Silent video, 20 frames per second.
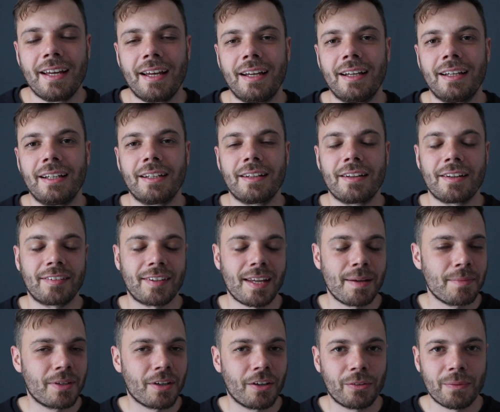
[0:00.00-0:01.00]
The
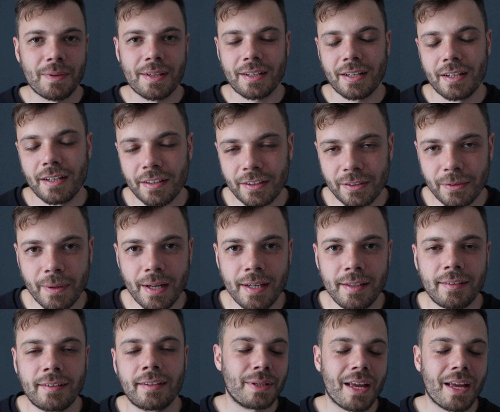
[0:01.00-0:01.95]
same goes with earthquakes.